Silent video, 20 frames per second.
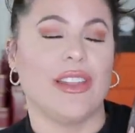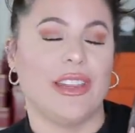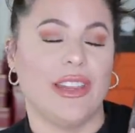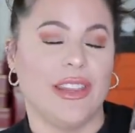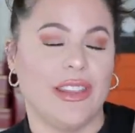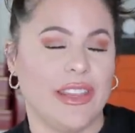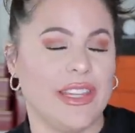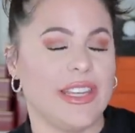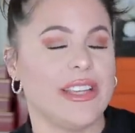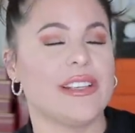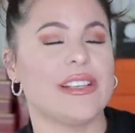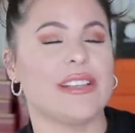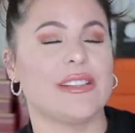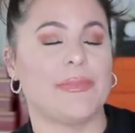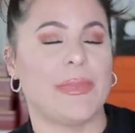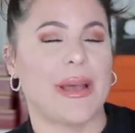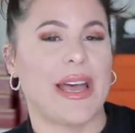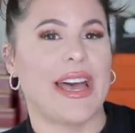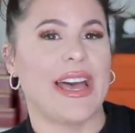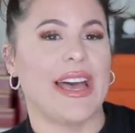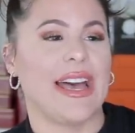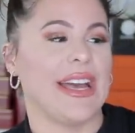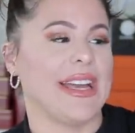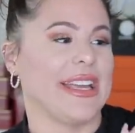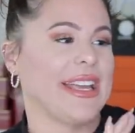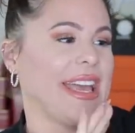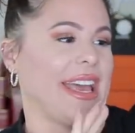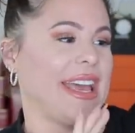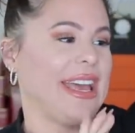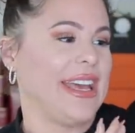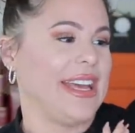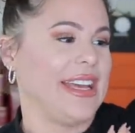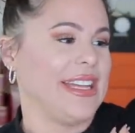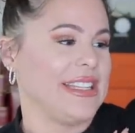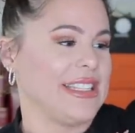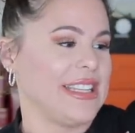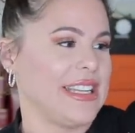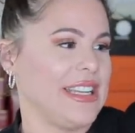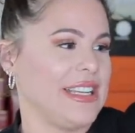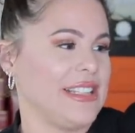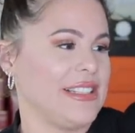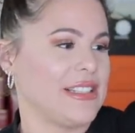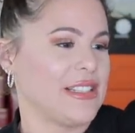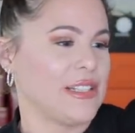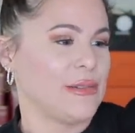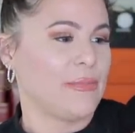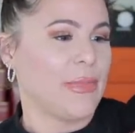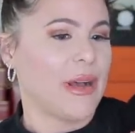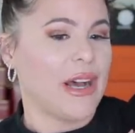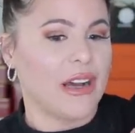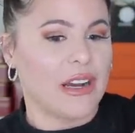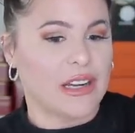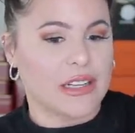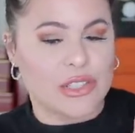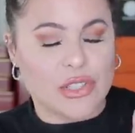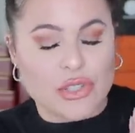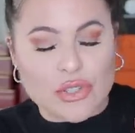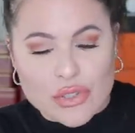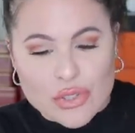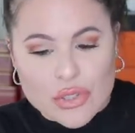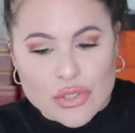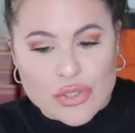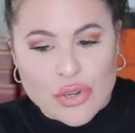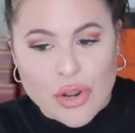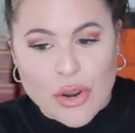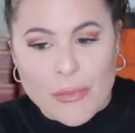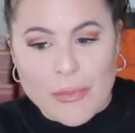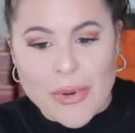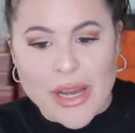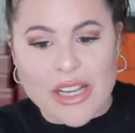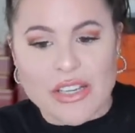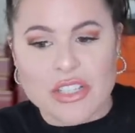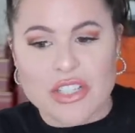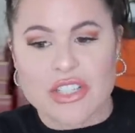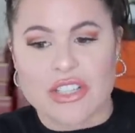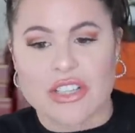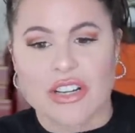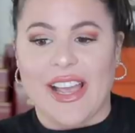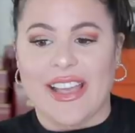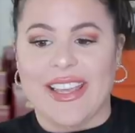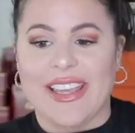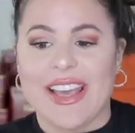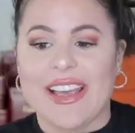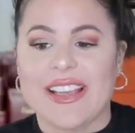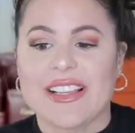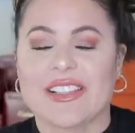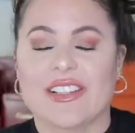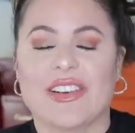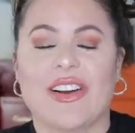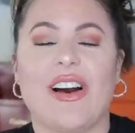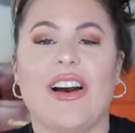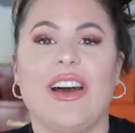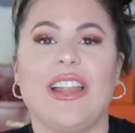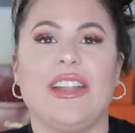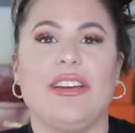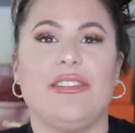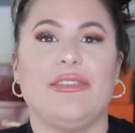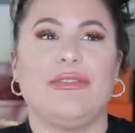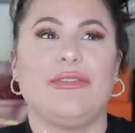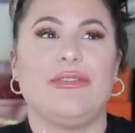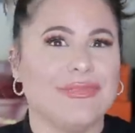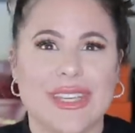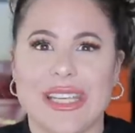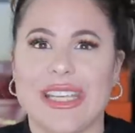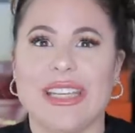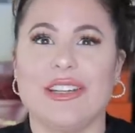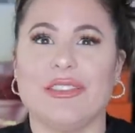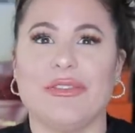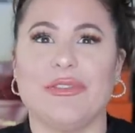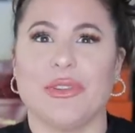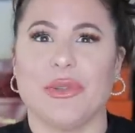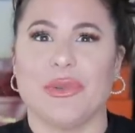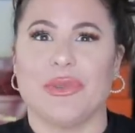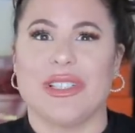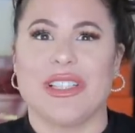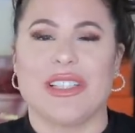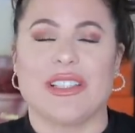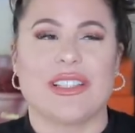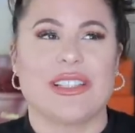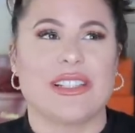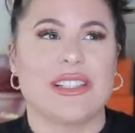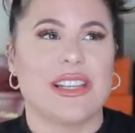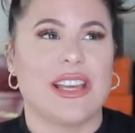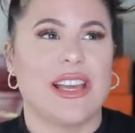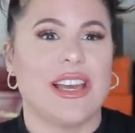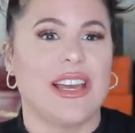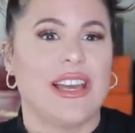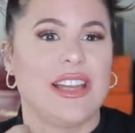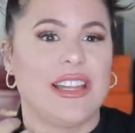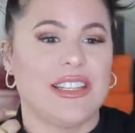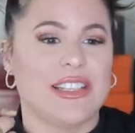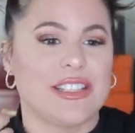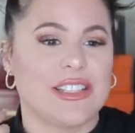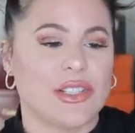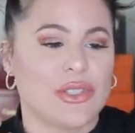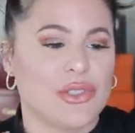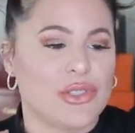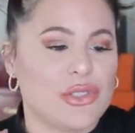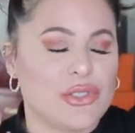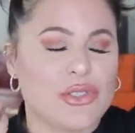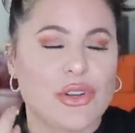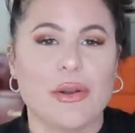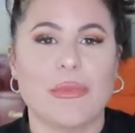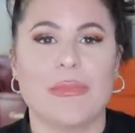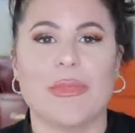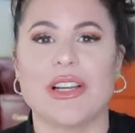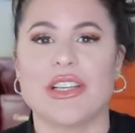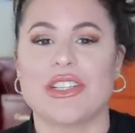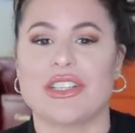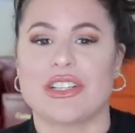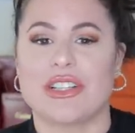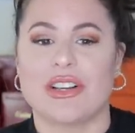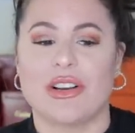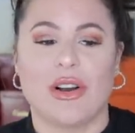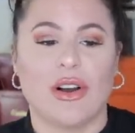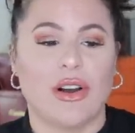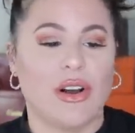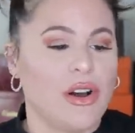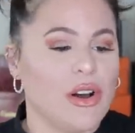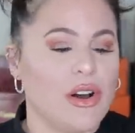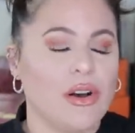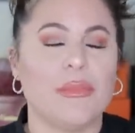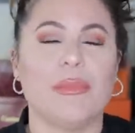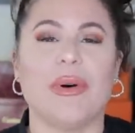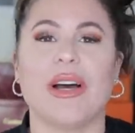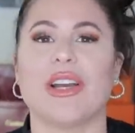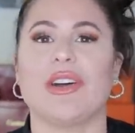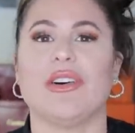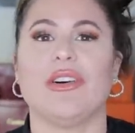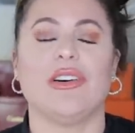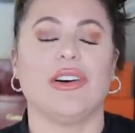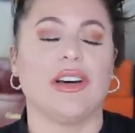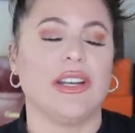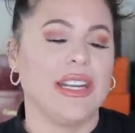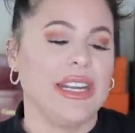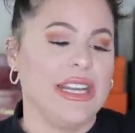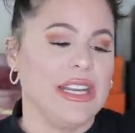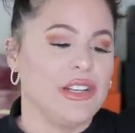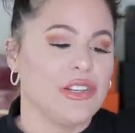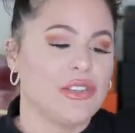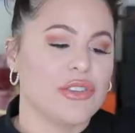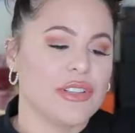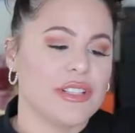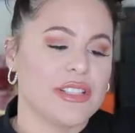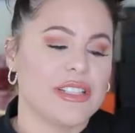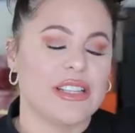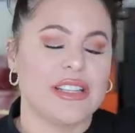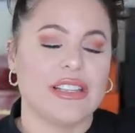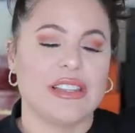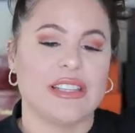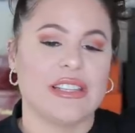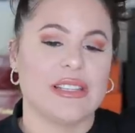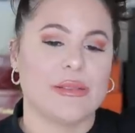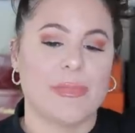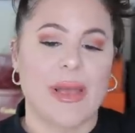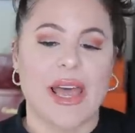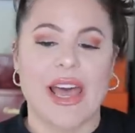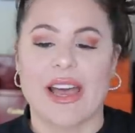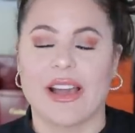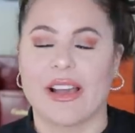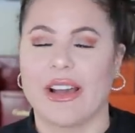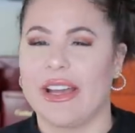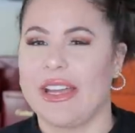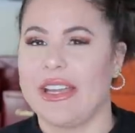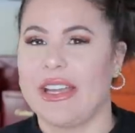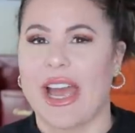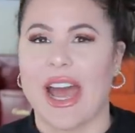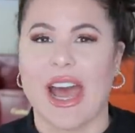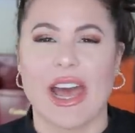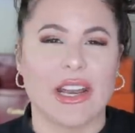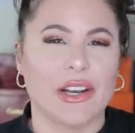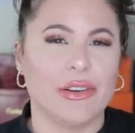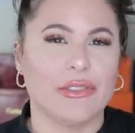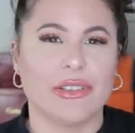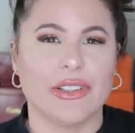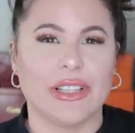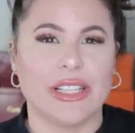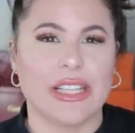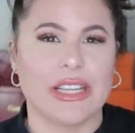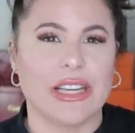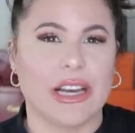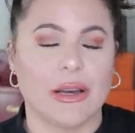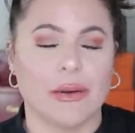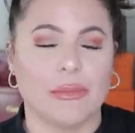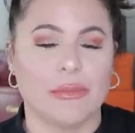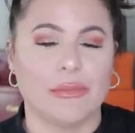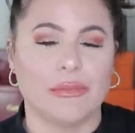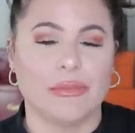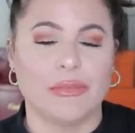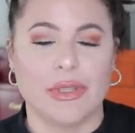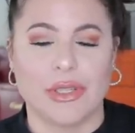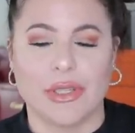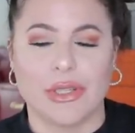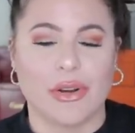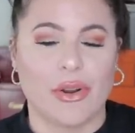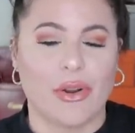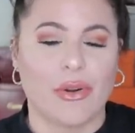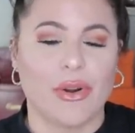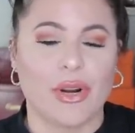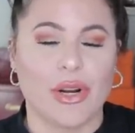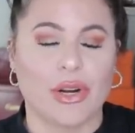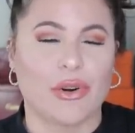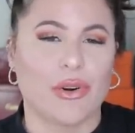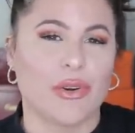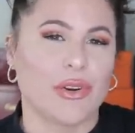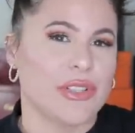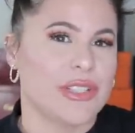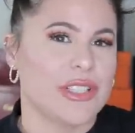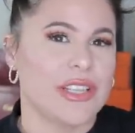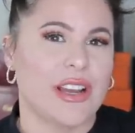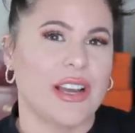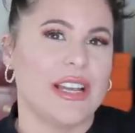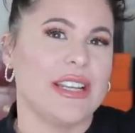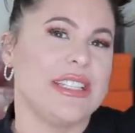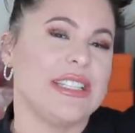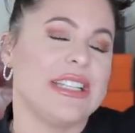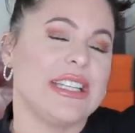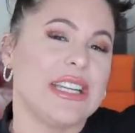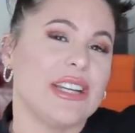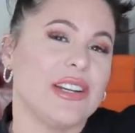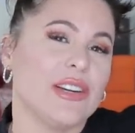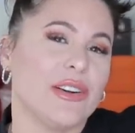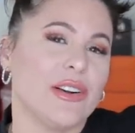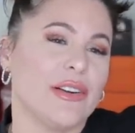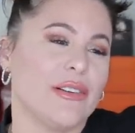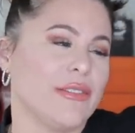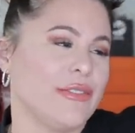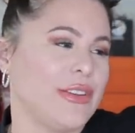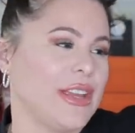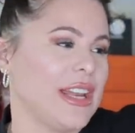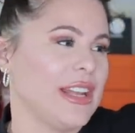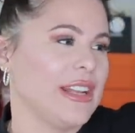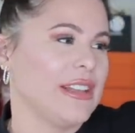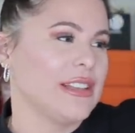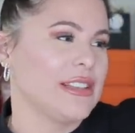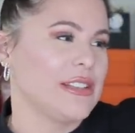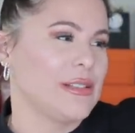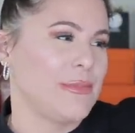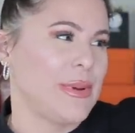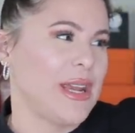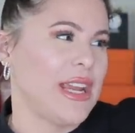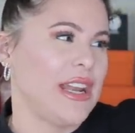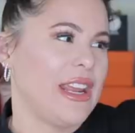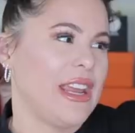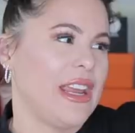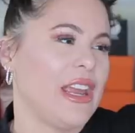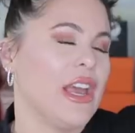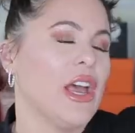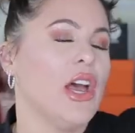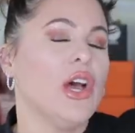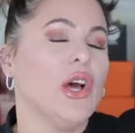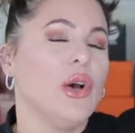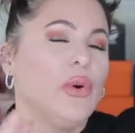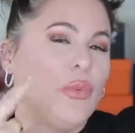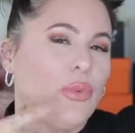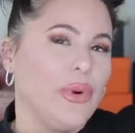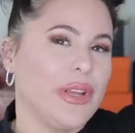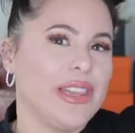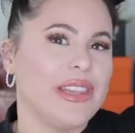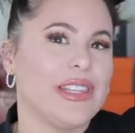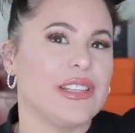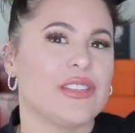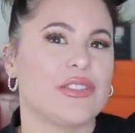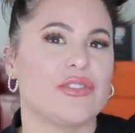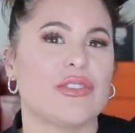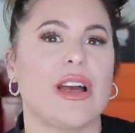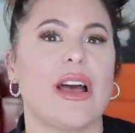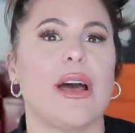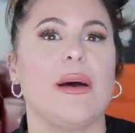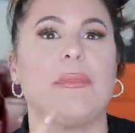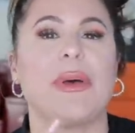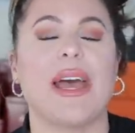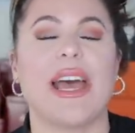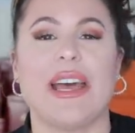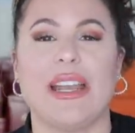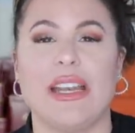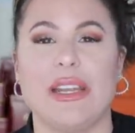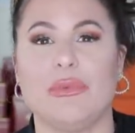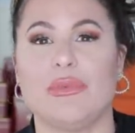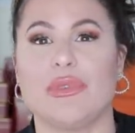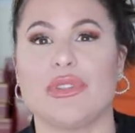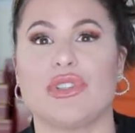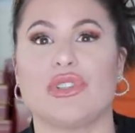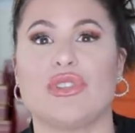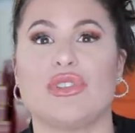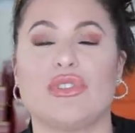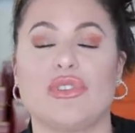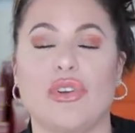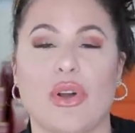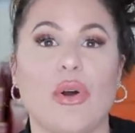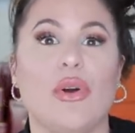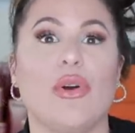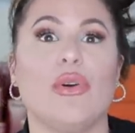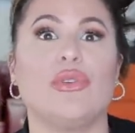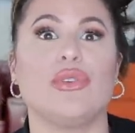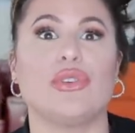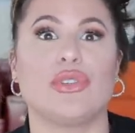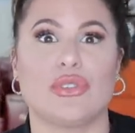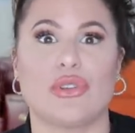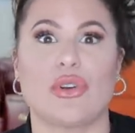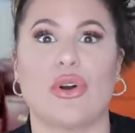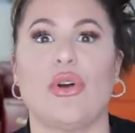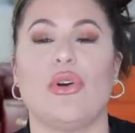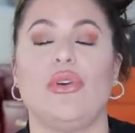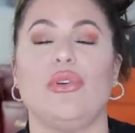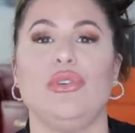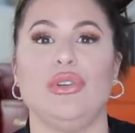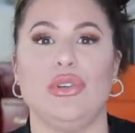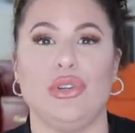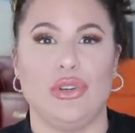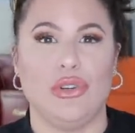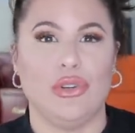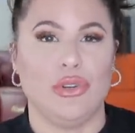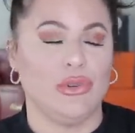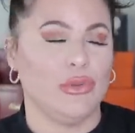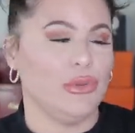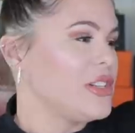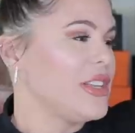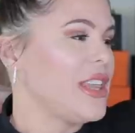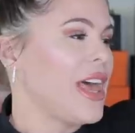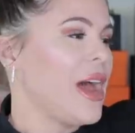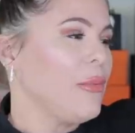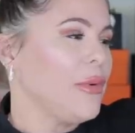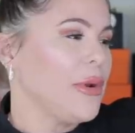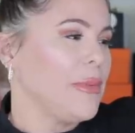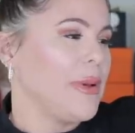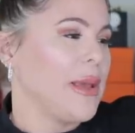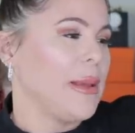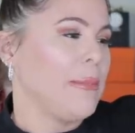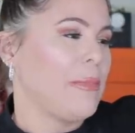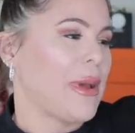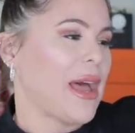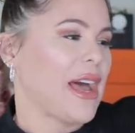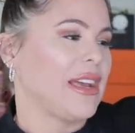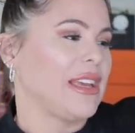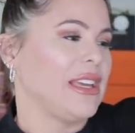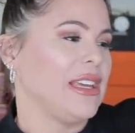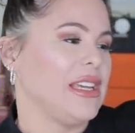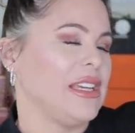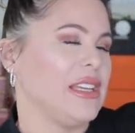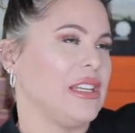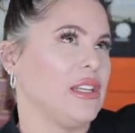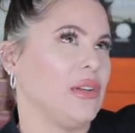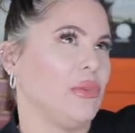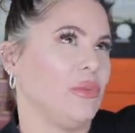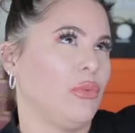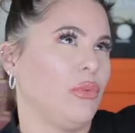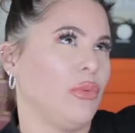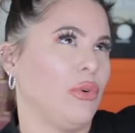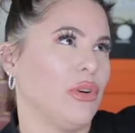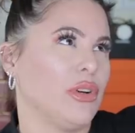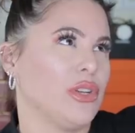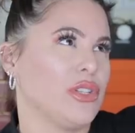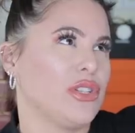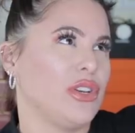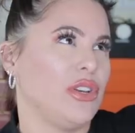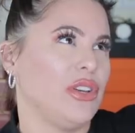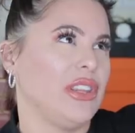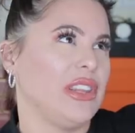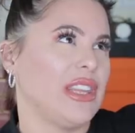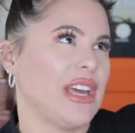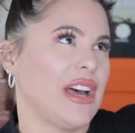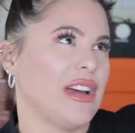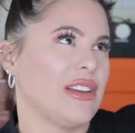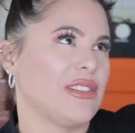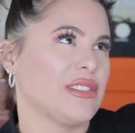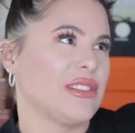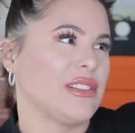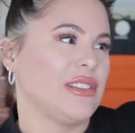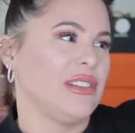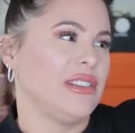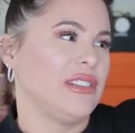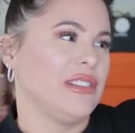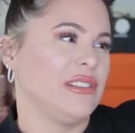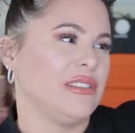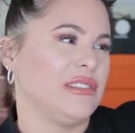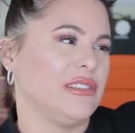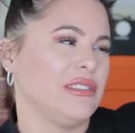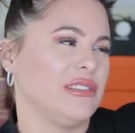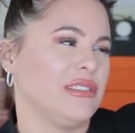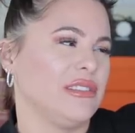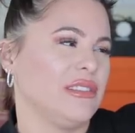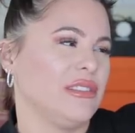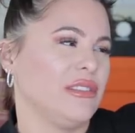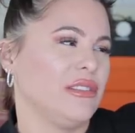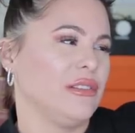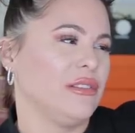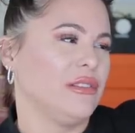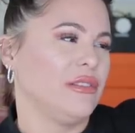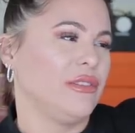this bag and it sparked so much, I guess, kind of influence and so much oh my god, interest in this bag. I hadn't really come, you know, across the idea of getting the Speedy with the strap and it was so, so new. So that would have been back in what, 2004?